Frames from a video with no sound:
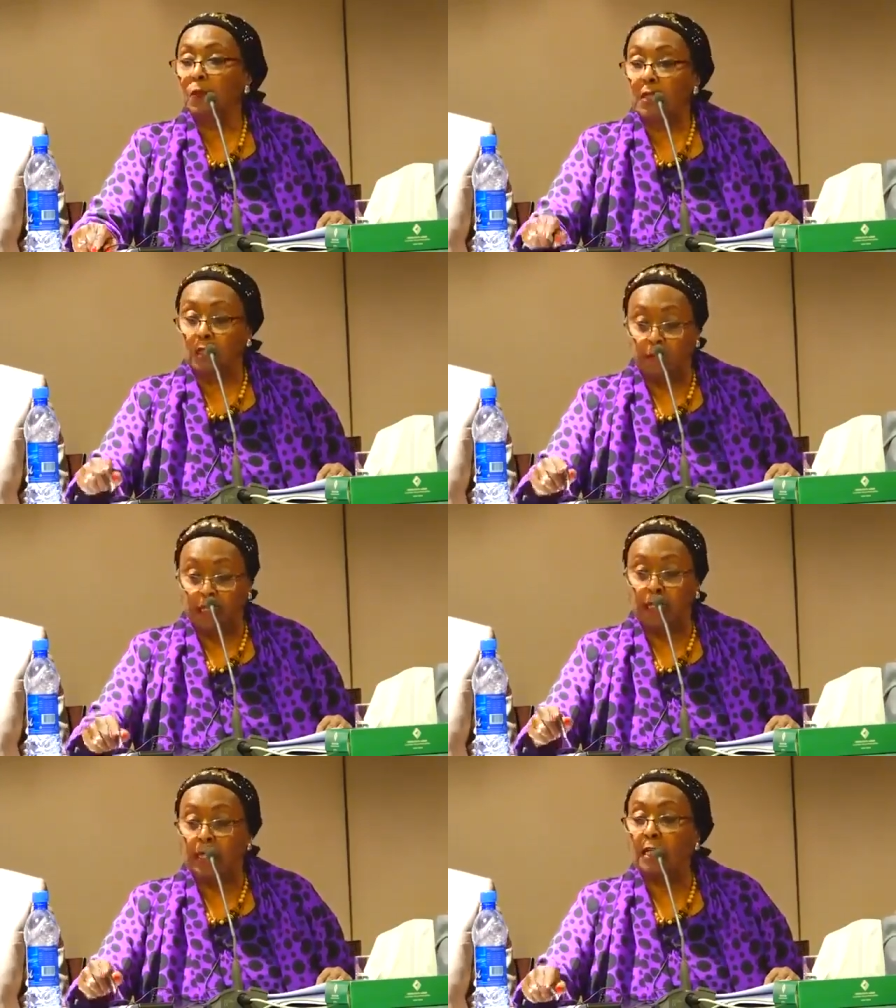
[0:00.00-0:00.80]
when
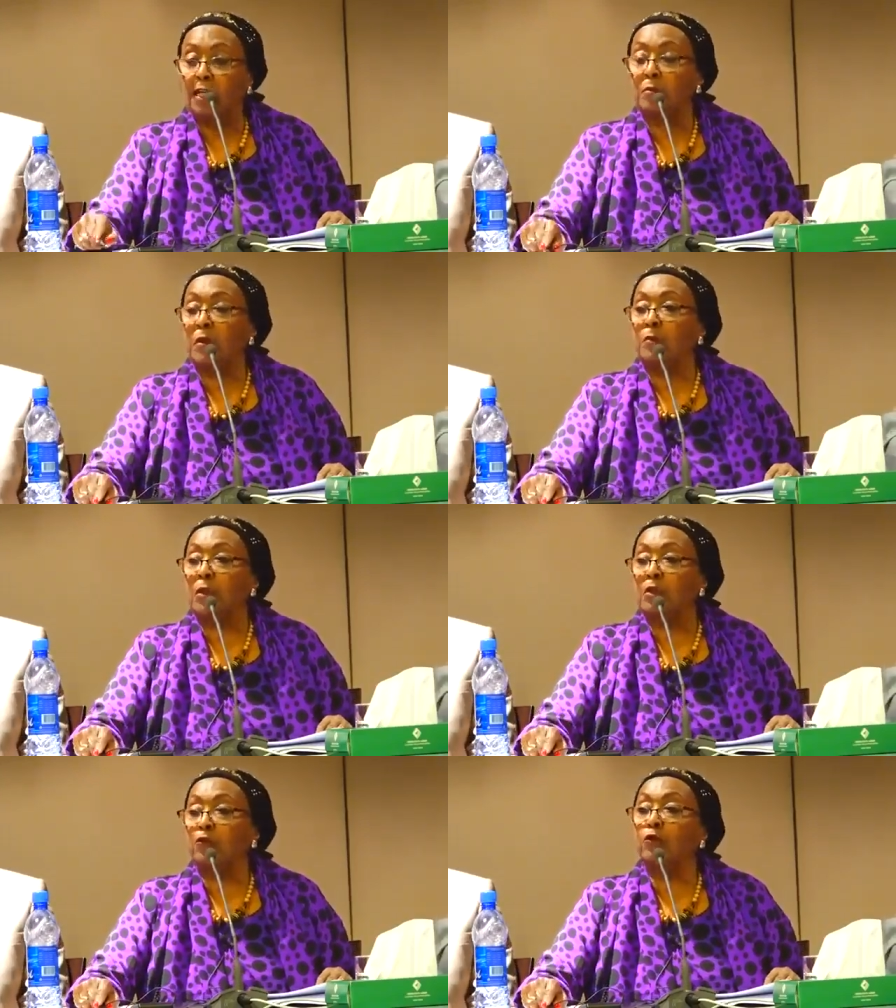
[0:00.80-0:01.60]
Somaliland has been
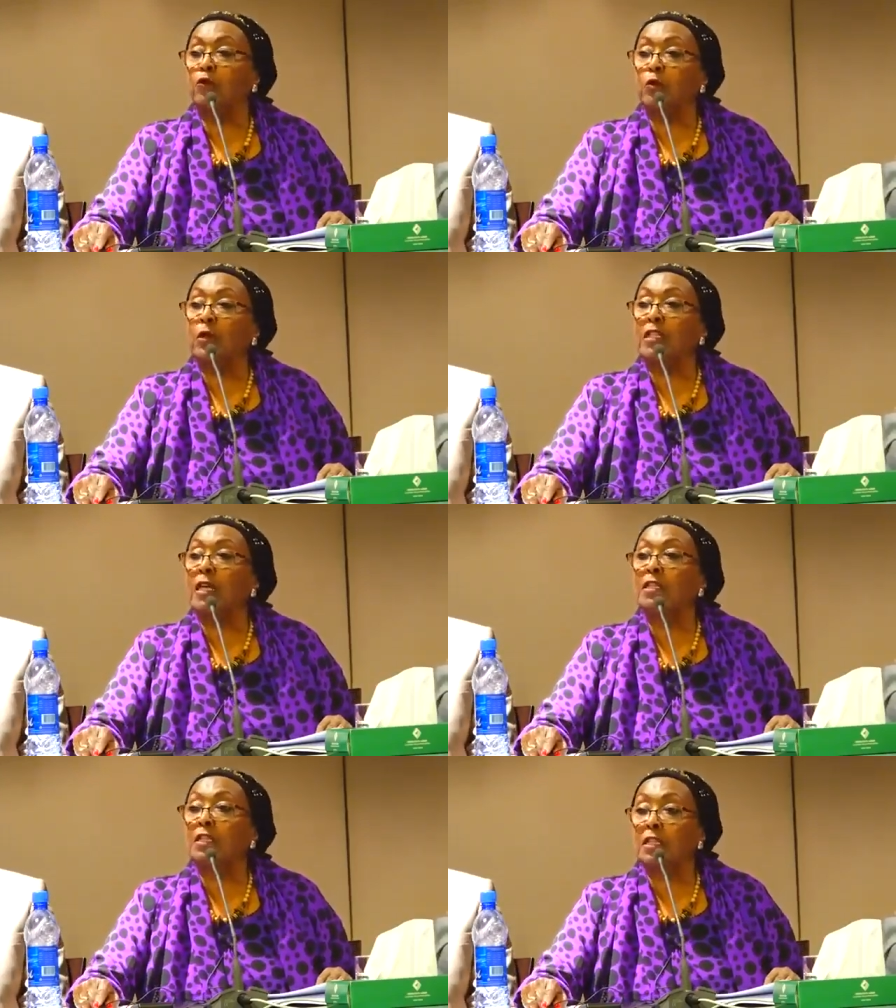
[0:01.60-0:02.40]
peaceful for 28